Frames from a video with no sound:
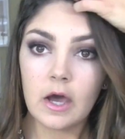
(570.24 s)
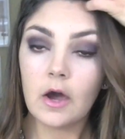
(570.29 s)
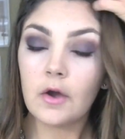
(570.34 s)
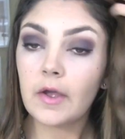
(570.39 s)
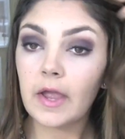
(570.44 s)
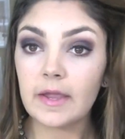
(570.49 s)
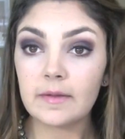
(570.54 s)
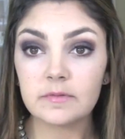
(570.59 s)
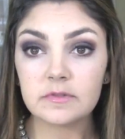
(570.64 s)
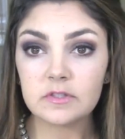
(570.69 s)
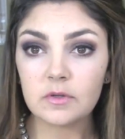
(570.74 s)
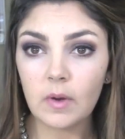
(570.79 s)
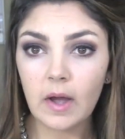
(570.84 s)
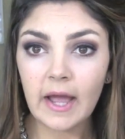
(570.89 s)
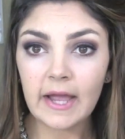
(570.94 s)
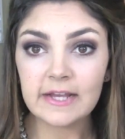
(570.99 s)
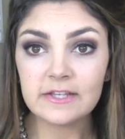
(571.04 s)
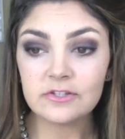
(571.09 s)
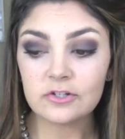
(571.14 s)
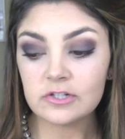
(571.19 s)
Okay, so
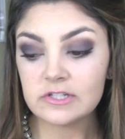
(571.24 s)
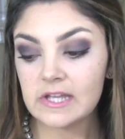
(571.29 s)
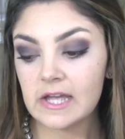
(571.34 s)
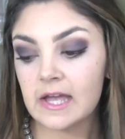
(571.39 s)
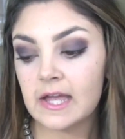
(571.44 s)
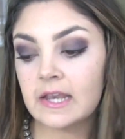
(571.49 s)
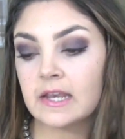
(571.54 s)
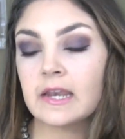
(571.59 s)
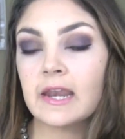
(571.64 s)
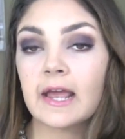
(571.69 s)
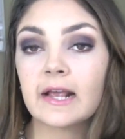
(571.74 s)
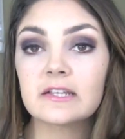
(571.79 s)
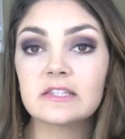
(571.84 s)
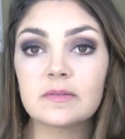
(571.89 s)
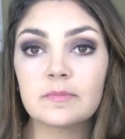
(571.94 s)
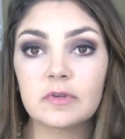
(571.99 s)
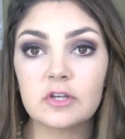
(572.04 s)
eyes are done. Next,